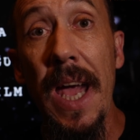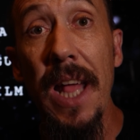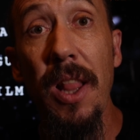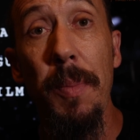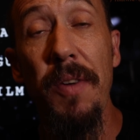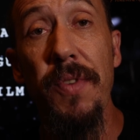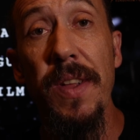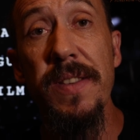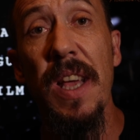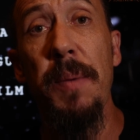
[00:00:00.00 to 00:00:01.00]
Hello my
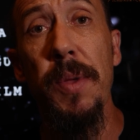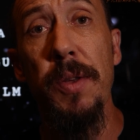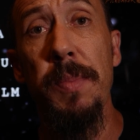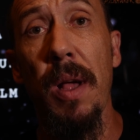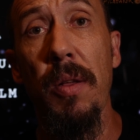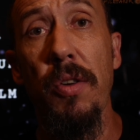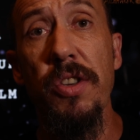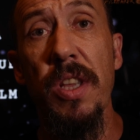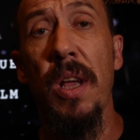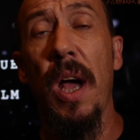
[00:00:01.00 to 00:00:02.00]
friends, I'm Pedro Miguel
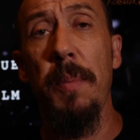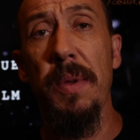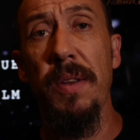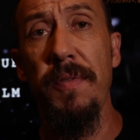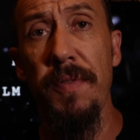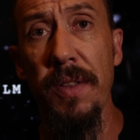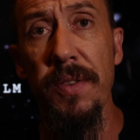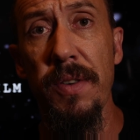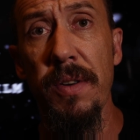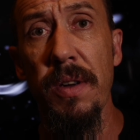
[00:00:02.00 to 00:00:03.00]
Costa. I'm an
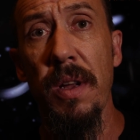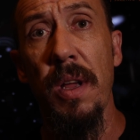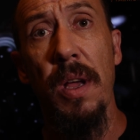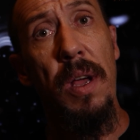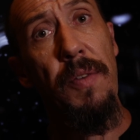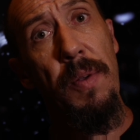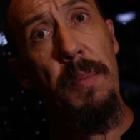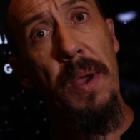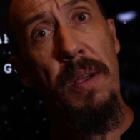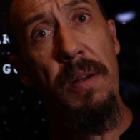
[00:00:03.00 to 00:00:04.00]
inventor, a
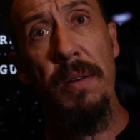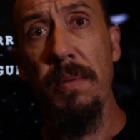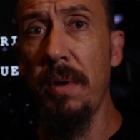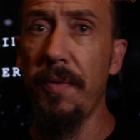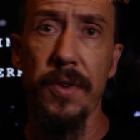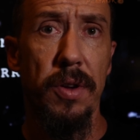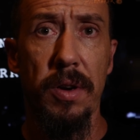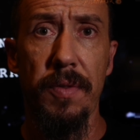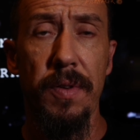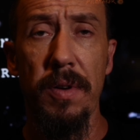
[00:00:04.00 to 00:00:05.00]
filmmaker, a
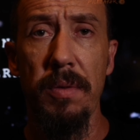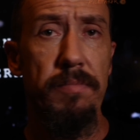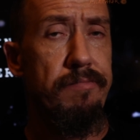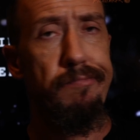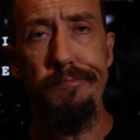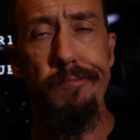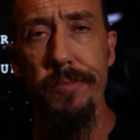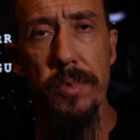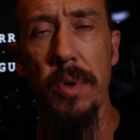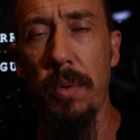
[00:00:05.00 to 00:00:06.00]
photographer.
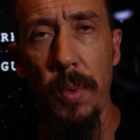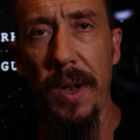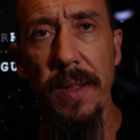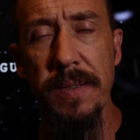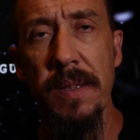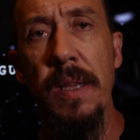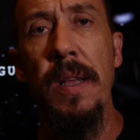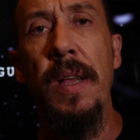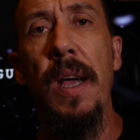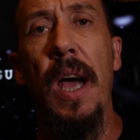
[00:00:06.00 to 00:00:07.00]
What else?
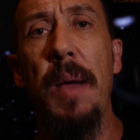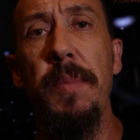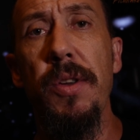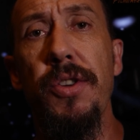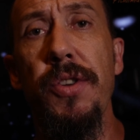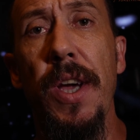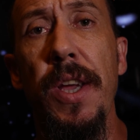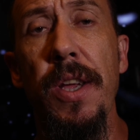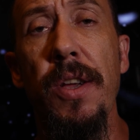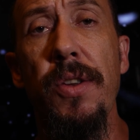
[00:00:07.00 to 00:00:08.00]
I'm here
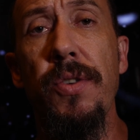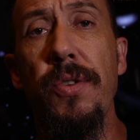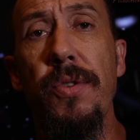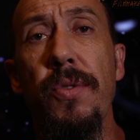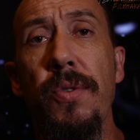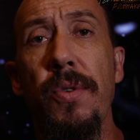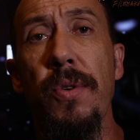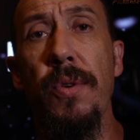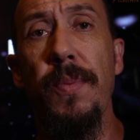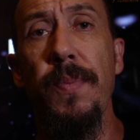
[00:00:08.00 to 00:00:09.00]
today
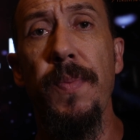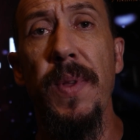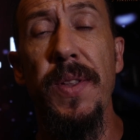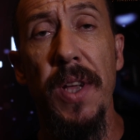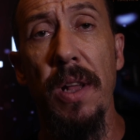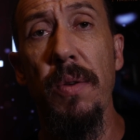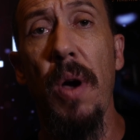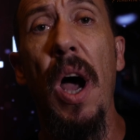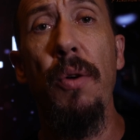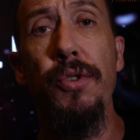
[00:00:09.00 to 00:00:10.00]
to tell you
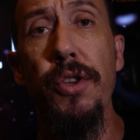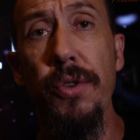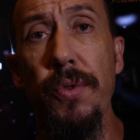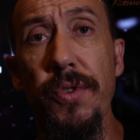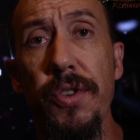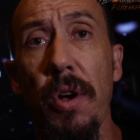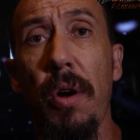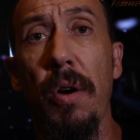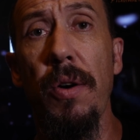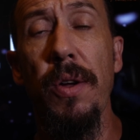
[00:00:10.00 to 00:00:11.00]
how to use
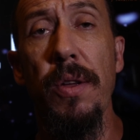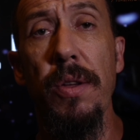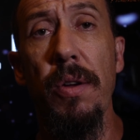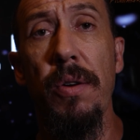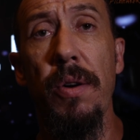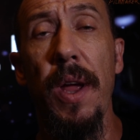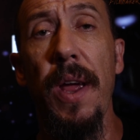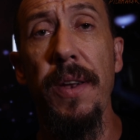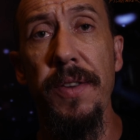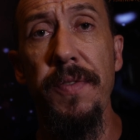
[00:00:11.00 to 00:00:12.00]
your
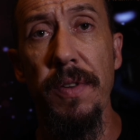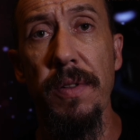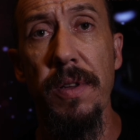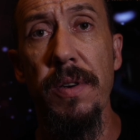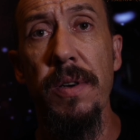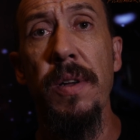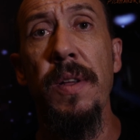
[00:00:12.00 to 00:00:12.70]
ND filter.